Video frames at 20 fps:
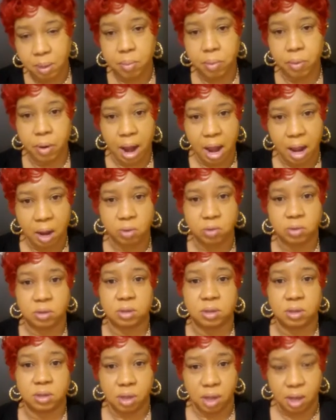Brown's
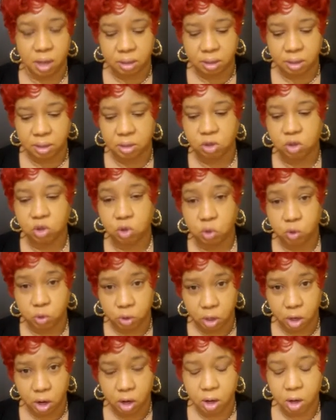son,
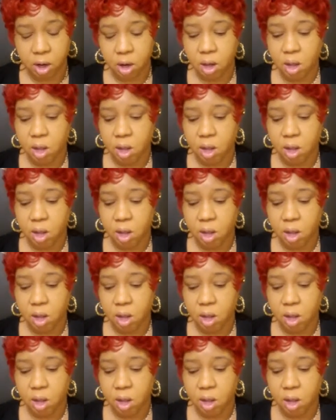Junior.